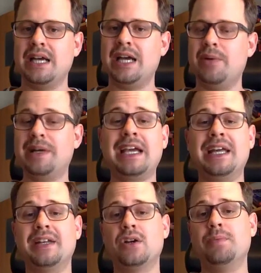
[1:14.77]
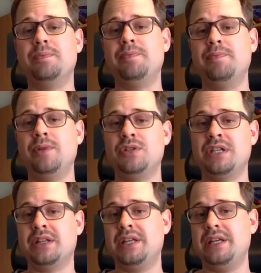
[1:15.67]
Uh, we can,
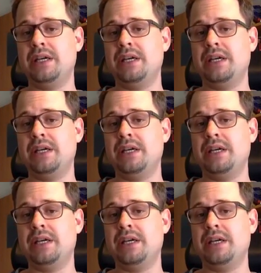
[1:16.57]
using the